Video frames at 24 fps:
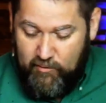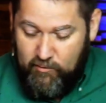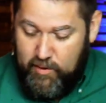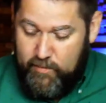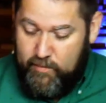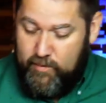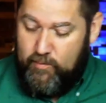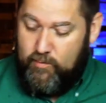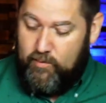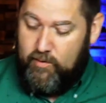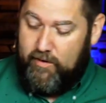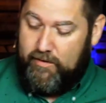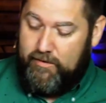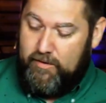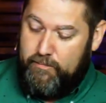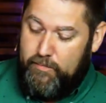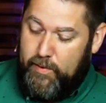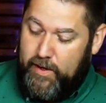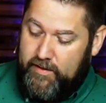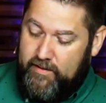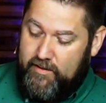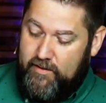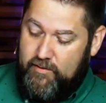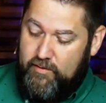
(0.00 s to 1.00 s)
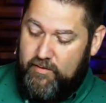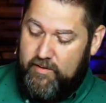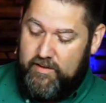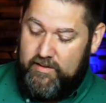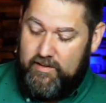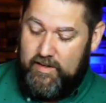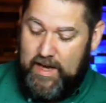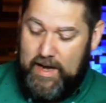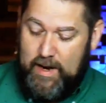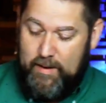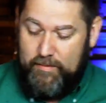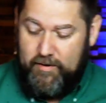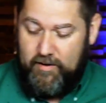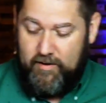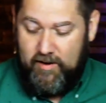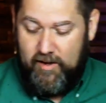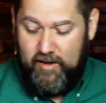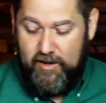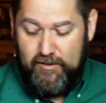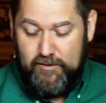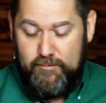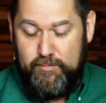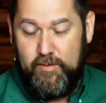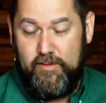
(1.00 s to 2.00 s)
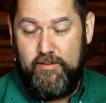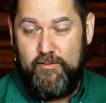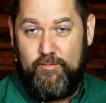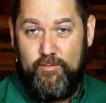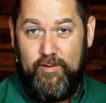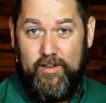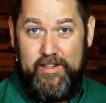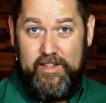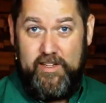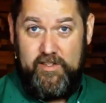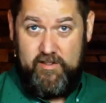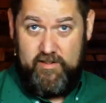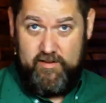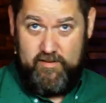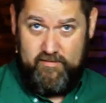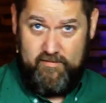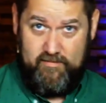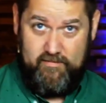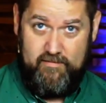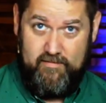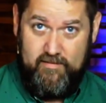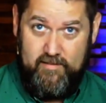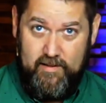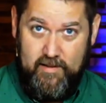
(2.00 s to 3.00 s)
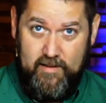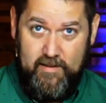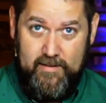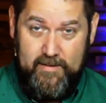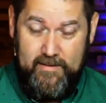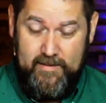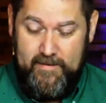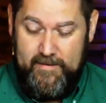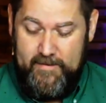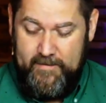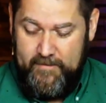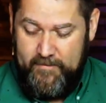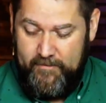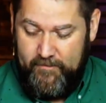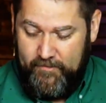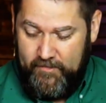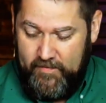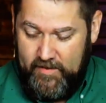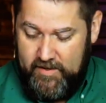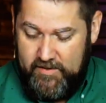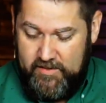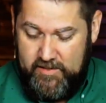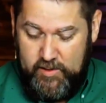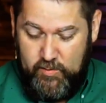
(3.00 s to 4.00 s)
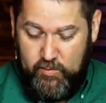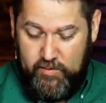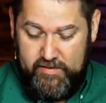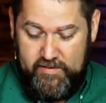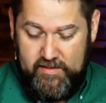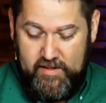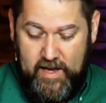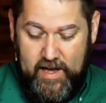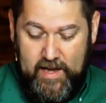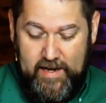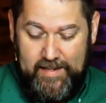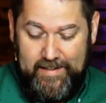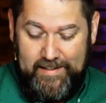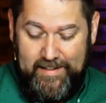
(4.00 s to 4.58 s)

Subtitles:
women were expected to adopt their husband's religion. She was not